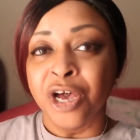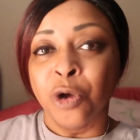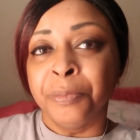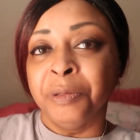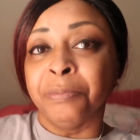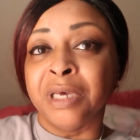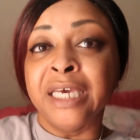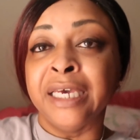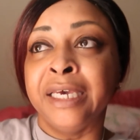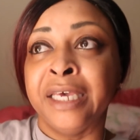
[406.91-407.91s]
helping
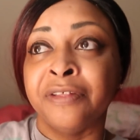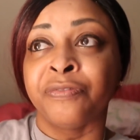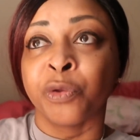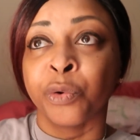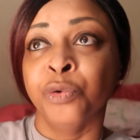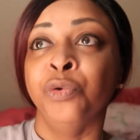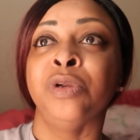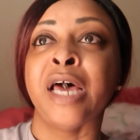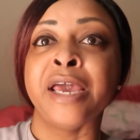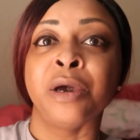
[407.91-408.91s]
me get through
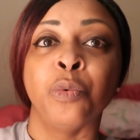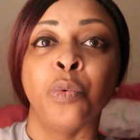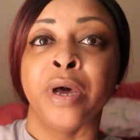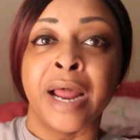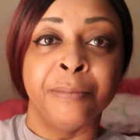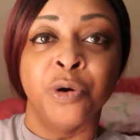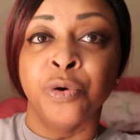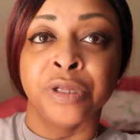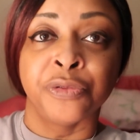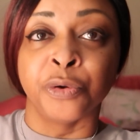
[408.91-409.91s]
like what I'm
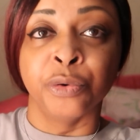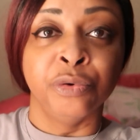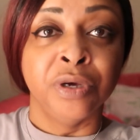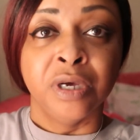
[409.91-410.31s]
going through.